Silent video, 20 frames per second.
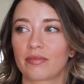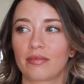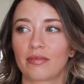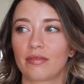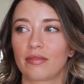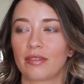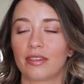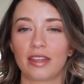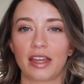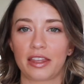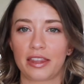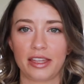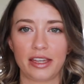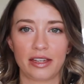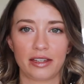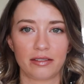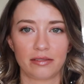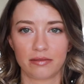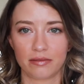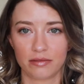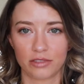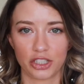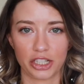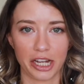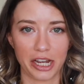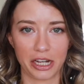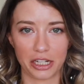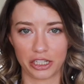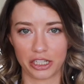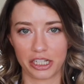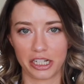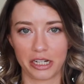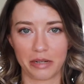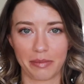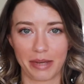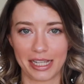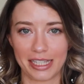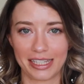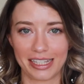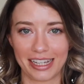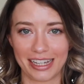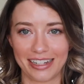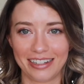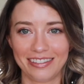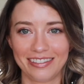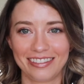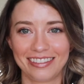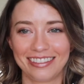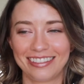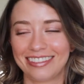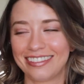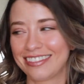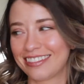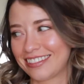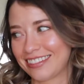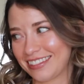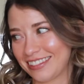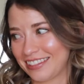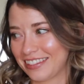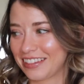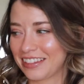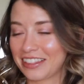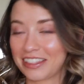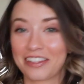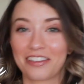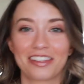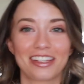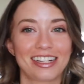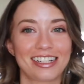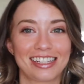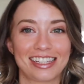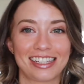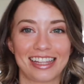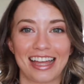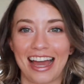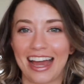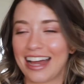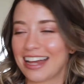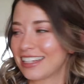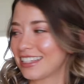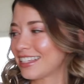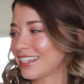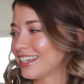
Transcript: nothing changed in my skin. So there's that.